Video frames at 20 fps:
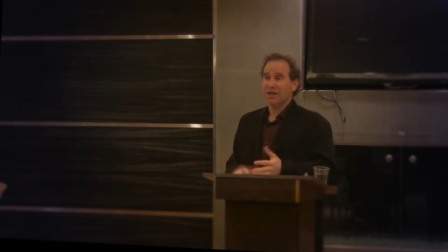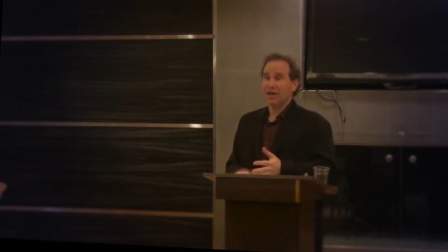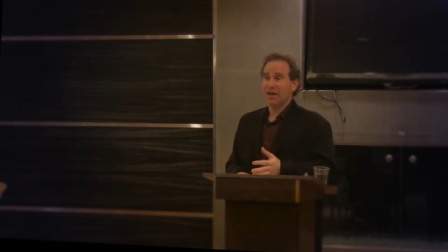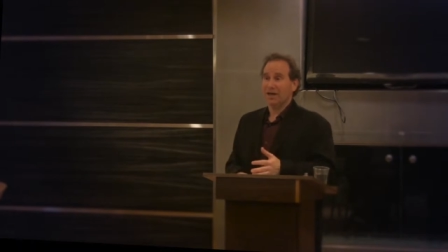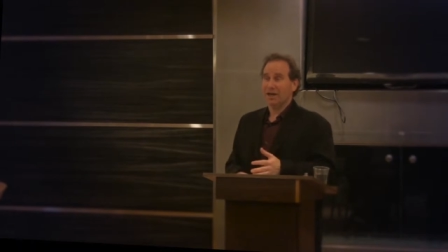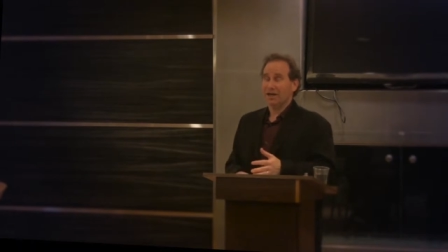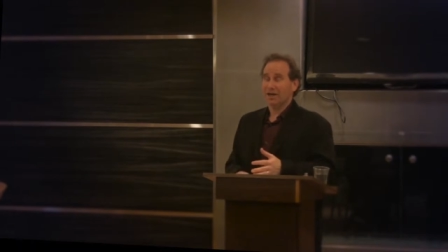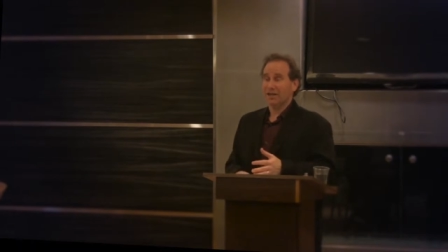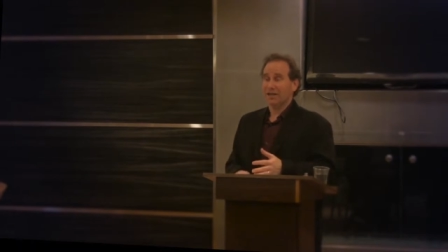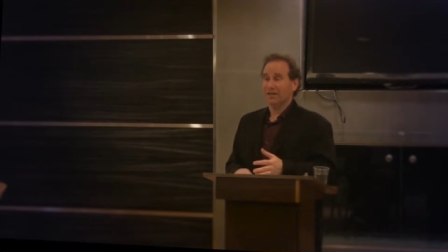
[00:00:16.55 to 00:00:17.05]

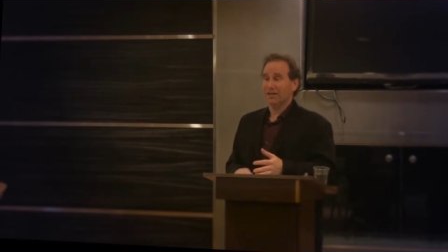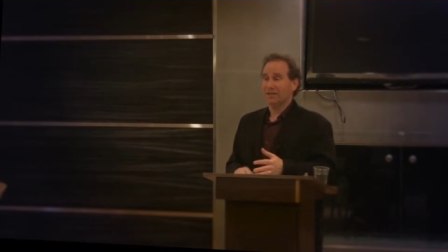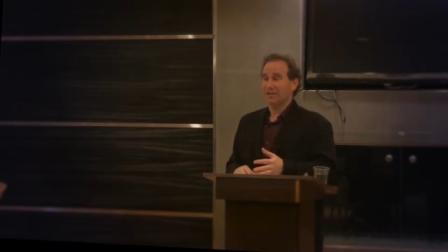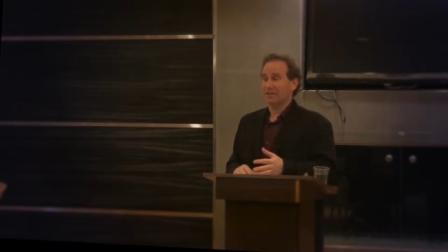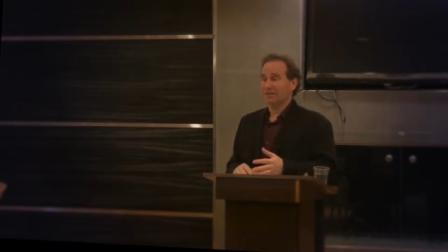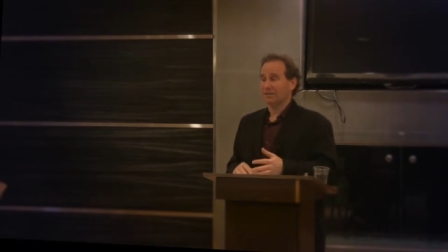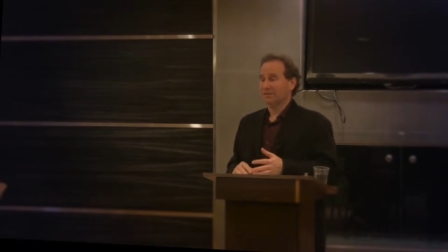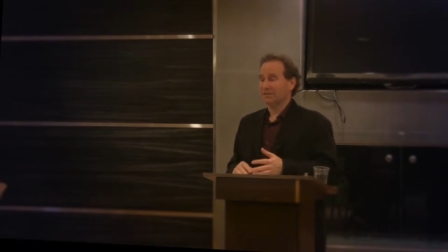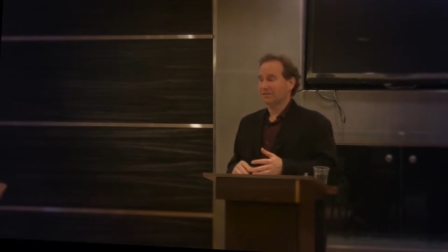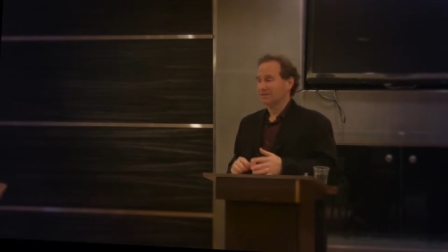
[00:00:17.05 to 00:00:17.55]

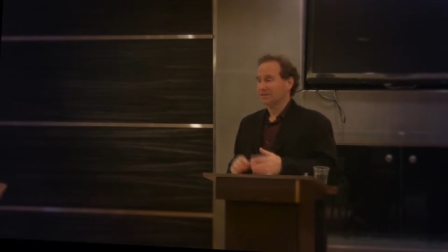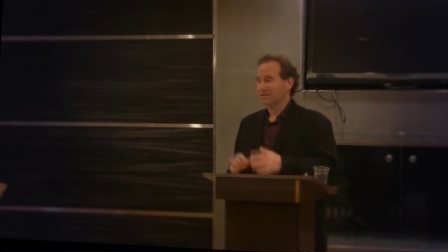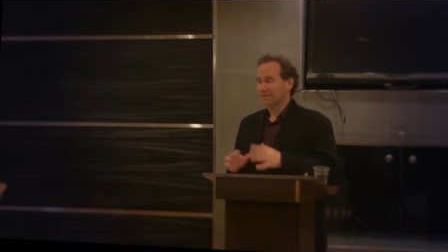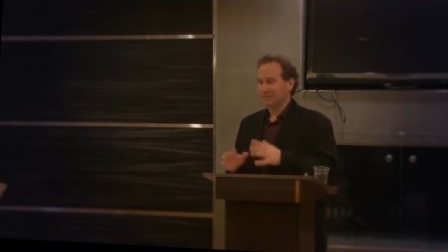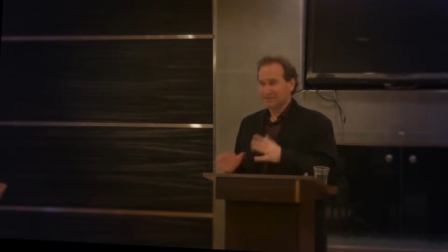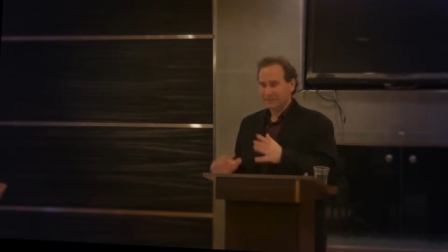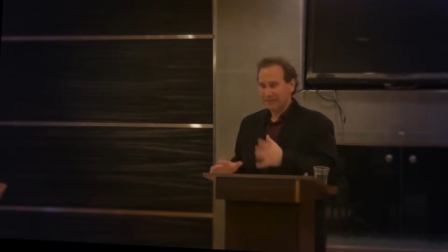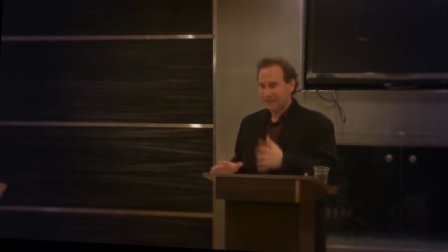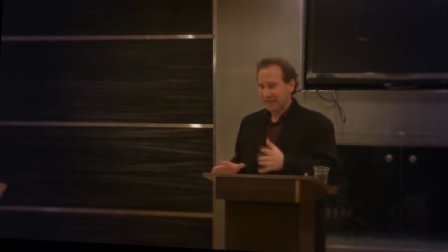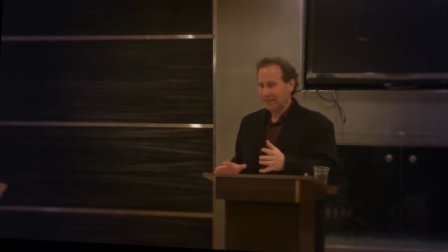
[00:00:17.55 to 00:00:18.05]
uh,
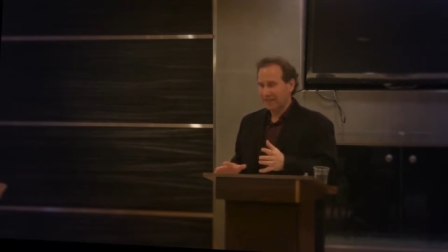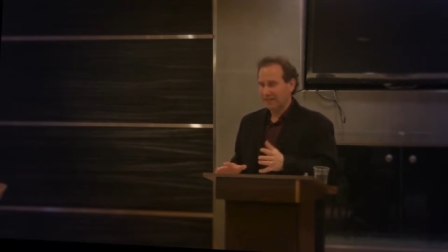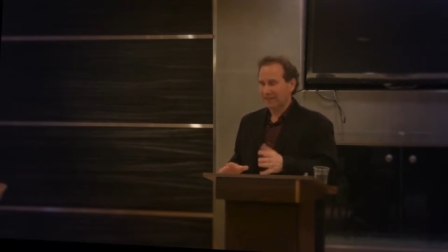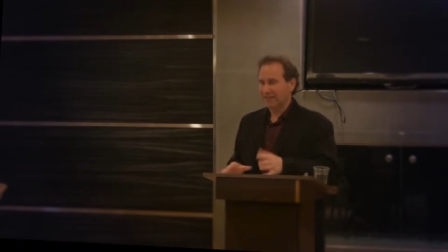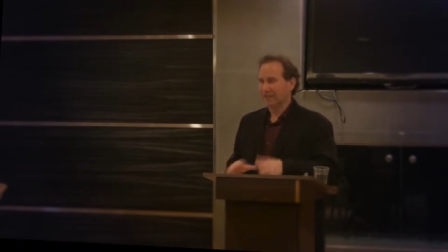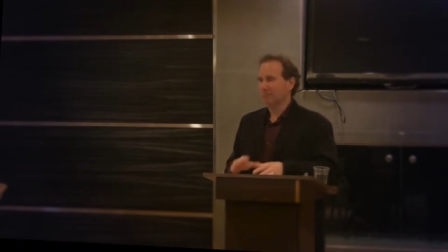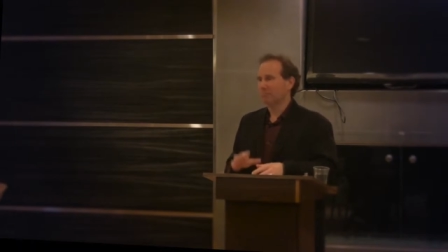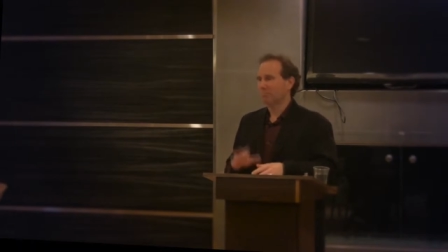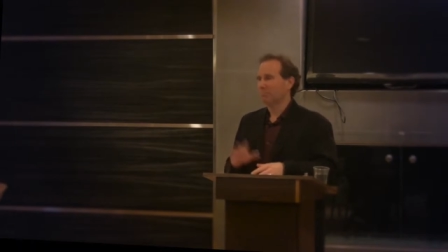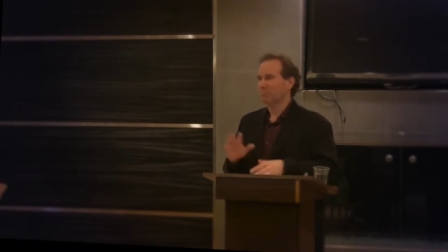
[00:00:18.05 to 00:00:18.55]
did
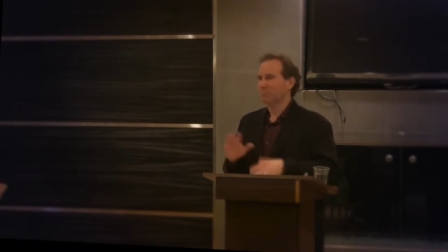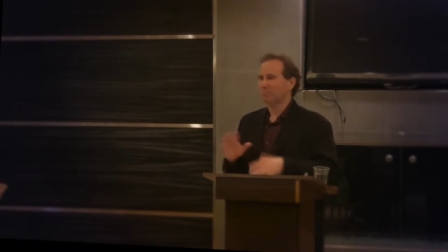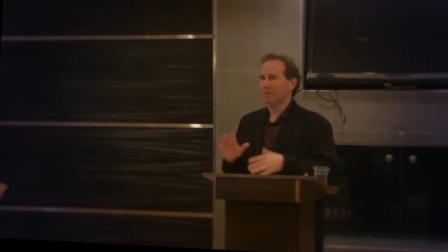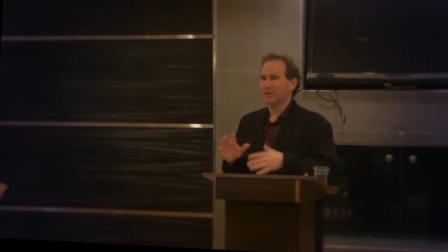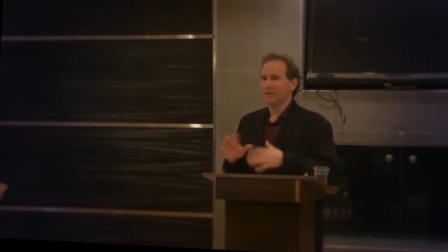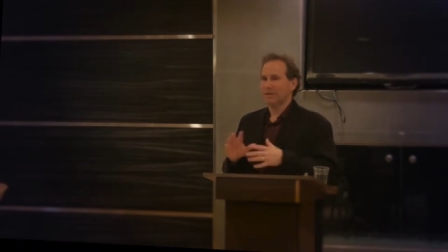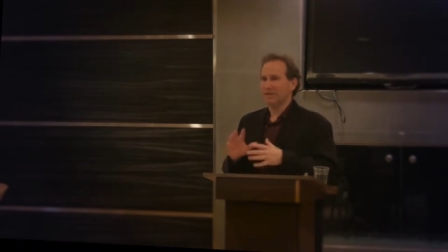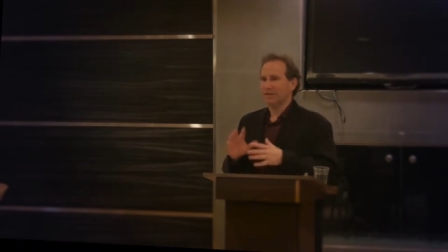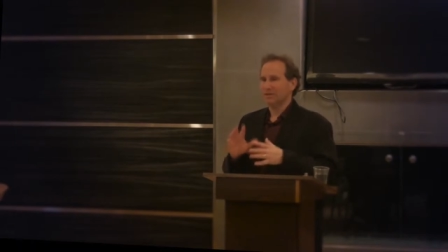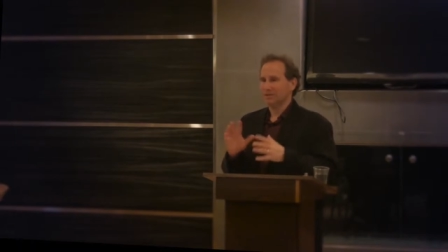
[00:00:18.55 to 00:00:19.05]
stand-up,
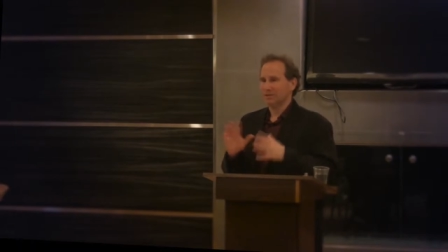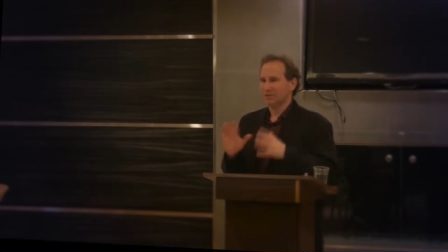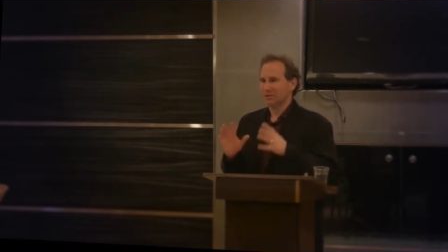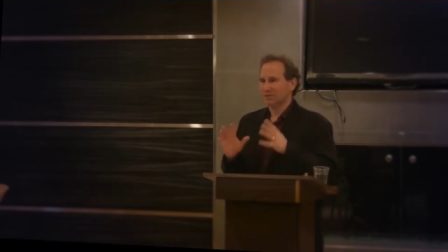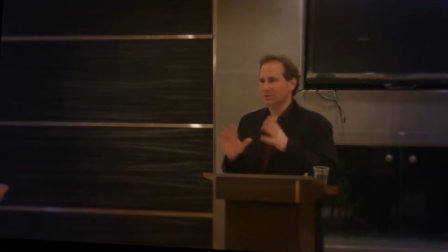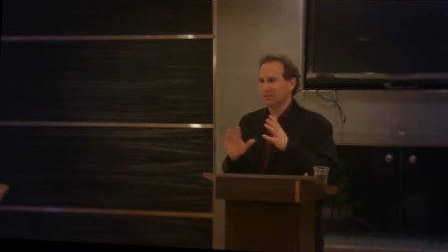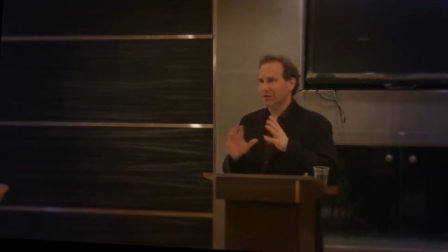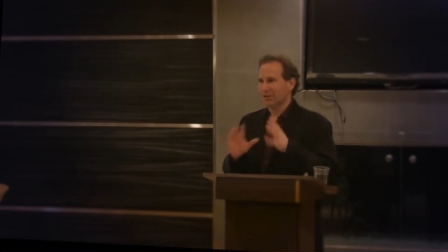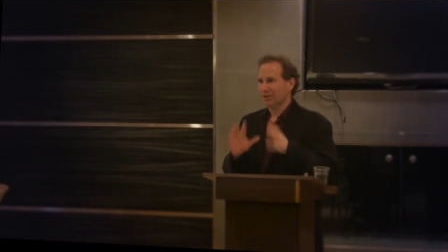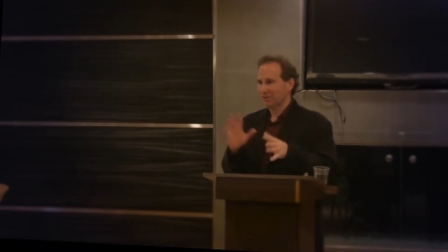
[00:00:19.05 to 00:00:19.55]
uh,
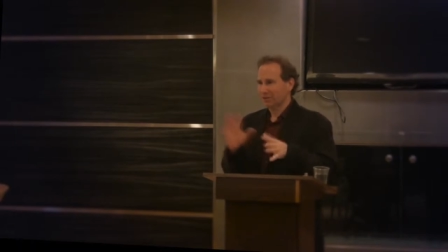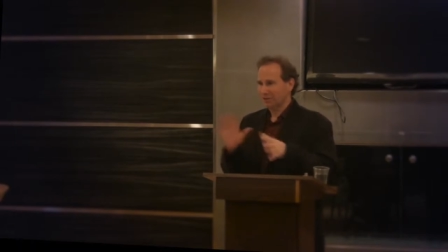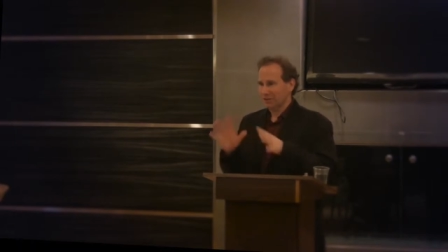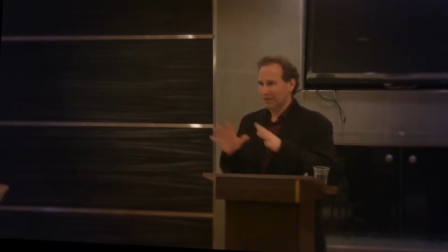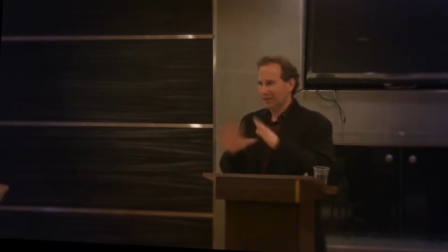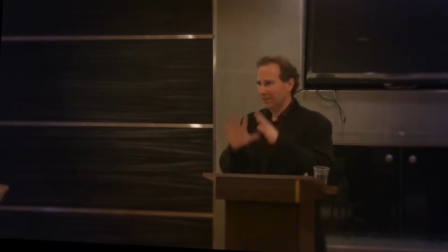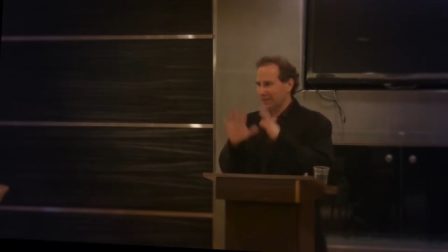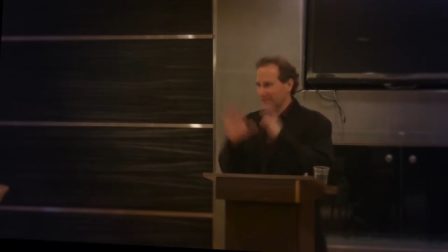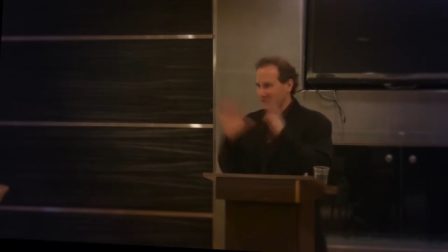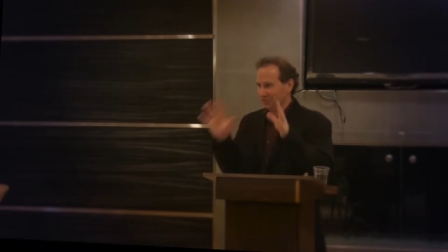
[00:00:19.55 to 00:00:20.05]
so I,
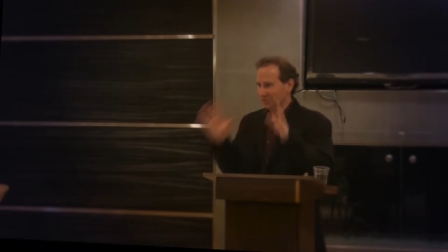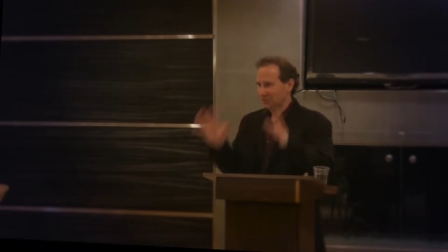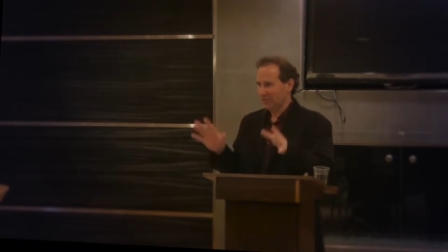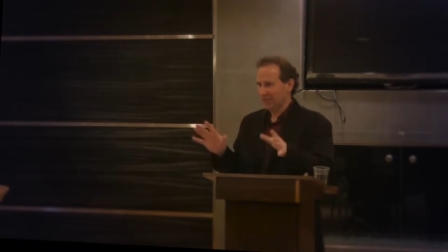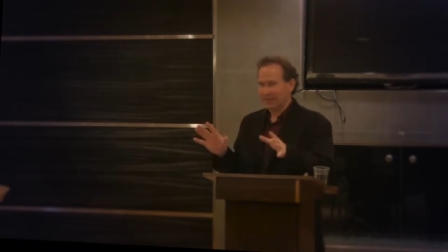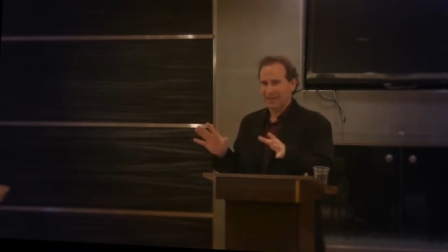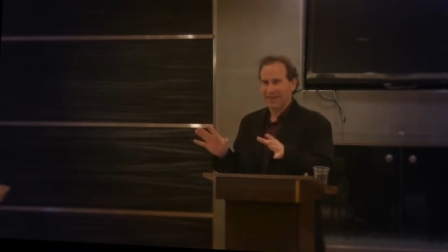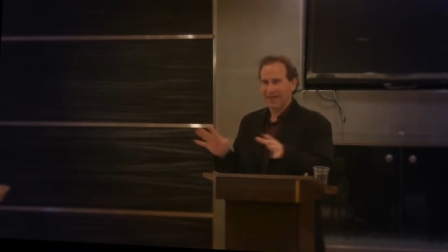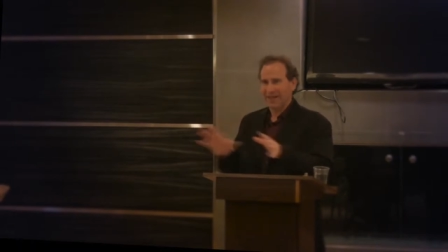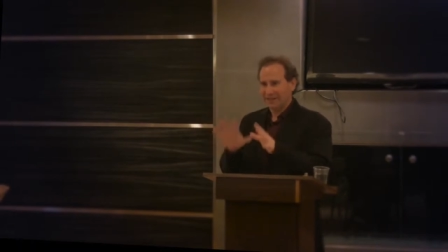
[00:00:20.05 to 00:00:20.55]
I
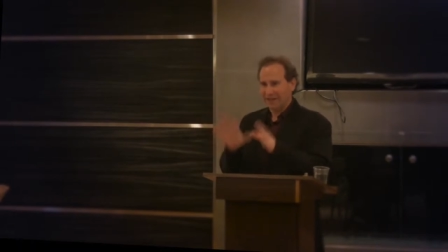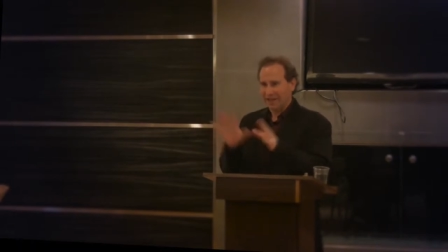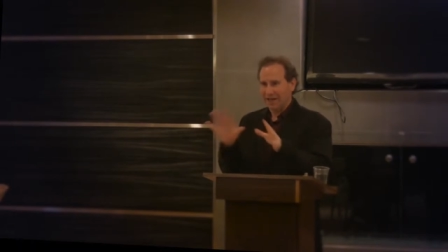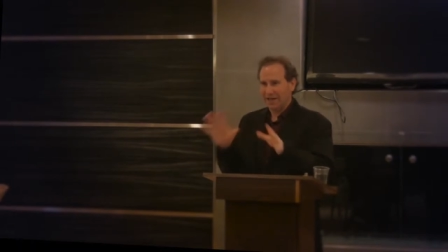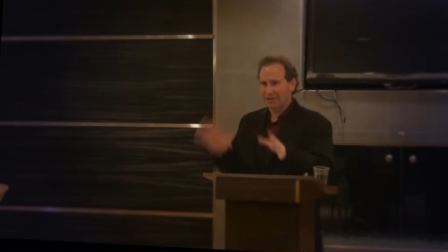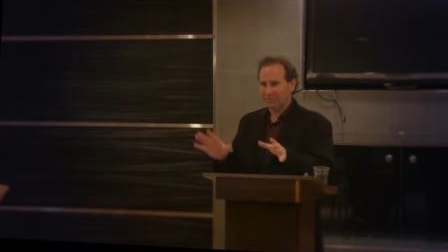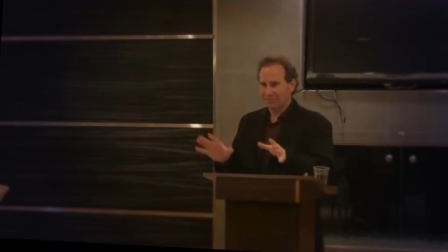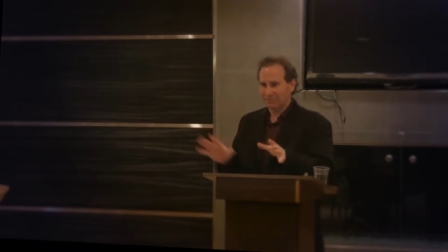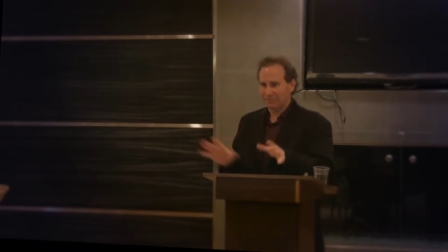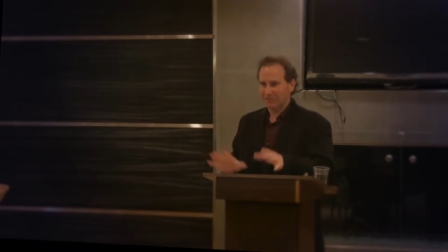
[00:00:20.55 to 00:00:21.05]
understand that
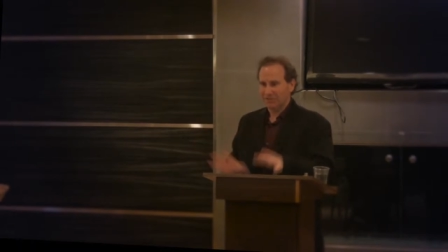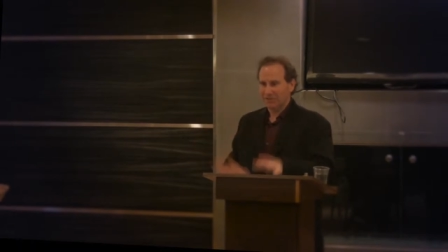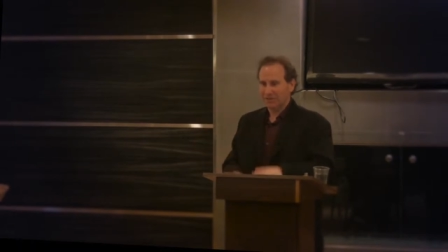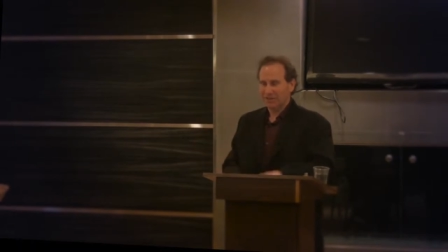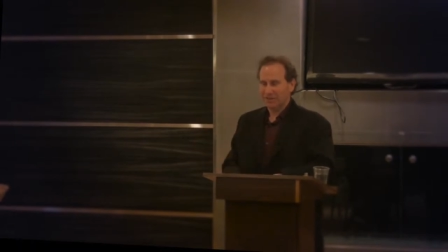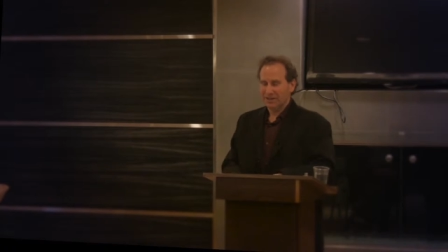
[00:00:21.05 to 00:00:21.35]
life.